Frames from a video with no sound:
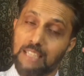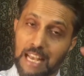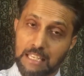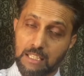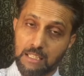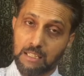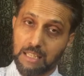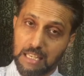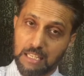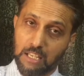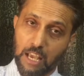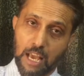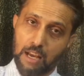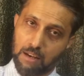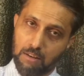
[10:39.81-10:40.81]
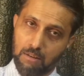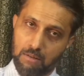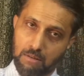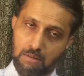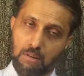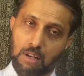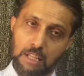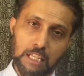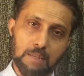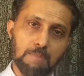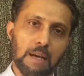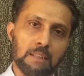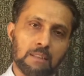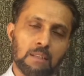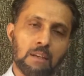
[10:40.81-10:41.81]
Yes, this year or this
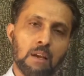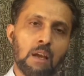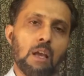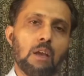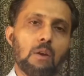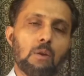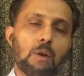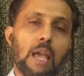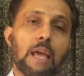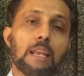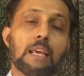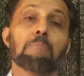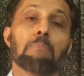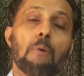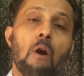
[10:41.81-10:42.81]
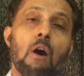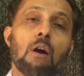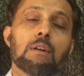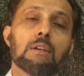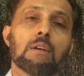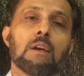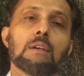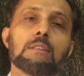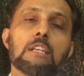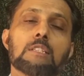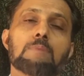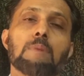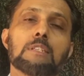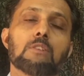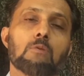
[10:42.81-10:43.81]
month, you can import
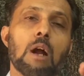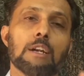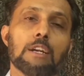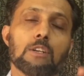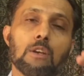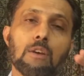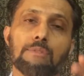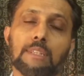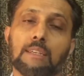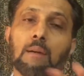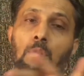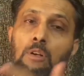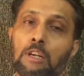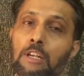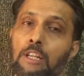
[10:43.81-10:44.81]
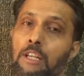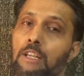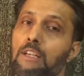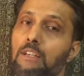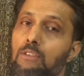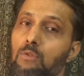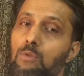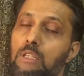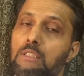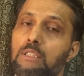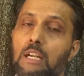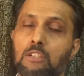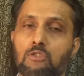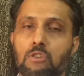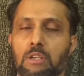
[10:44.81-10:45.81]
this much quantity of the commodity to this
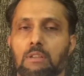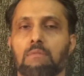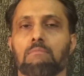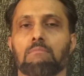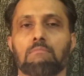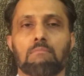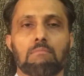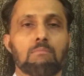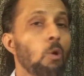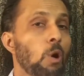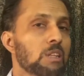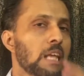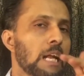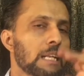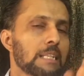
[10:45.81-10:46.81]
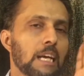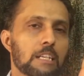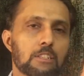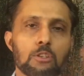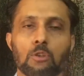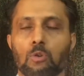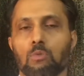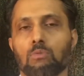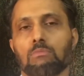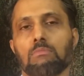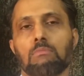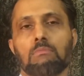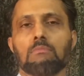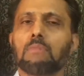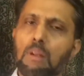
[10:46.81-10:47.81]
country. More than that, no.
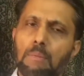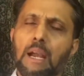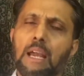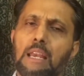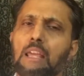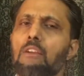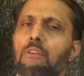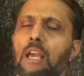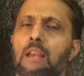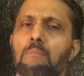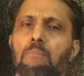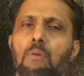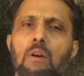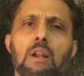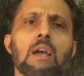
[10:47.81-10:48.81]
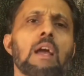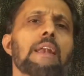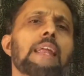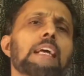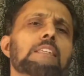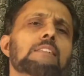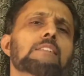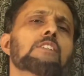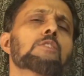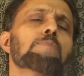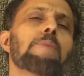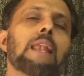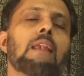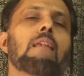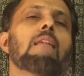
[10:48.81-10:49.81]
Remaining you can import next
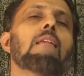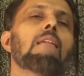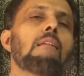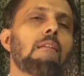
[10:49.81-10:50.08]
spell.